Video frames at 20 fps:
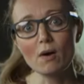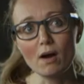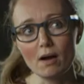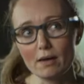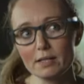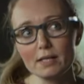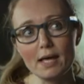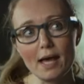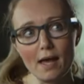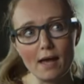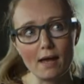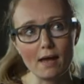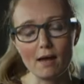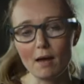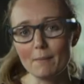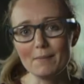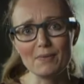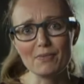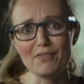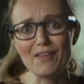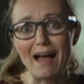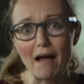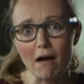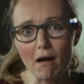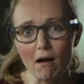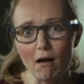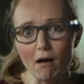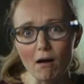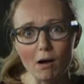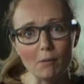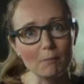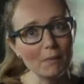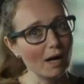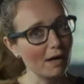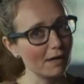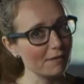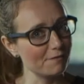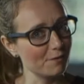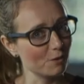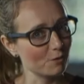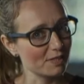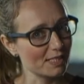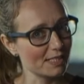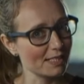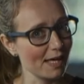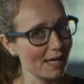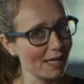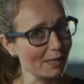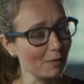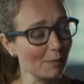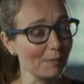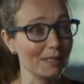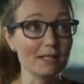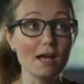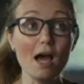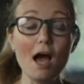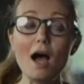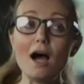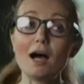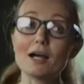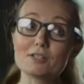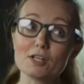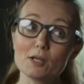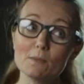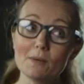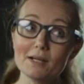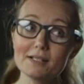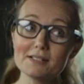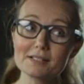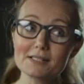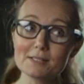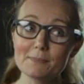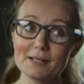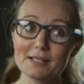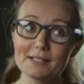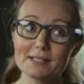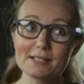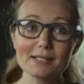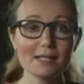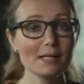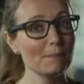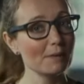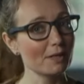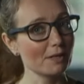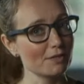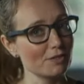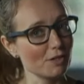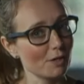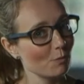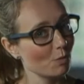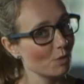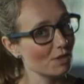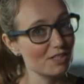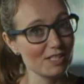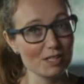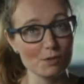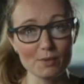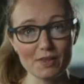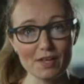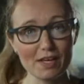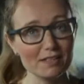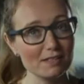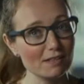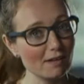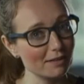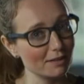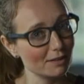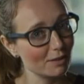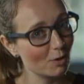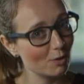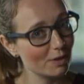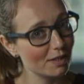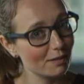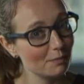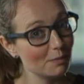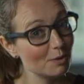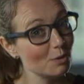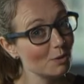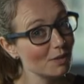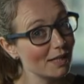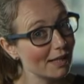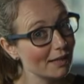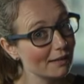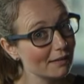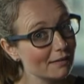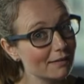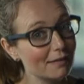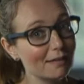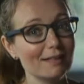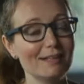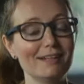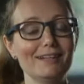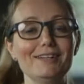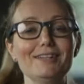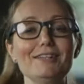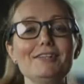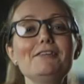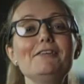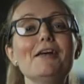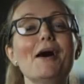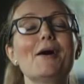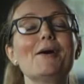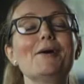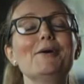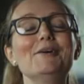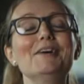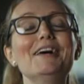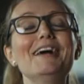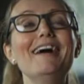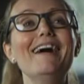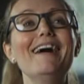that arm, I feel the same. I mean, I don't mind disability, but I don't want to deal with it at 9 o'clock in the morning. You know,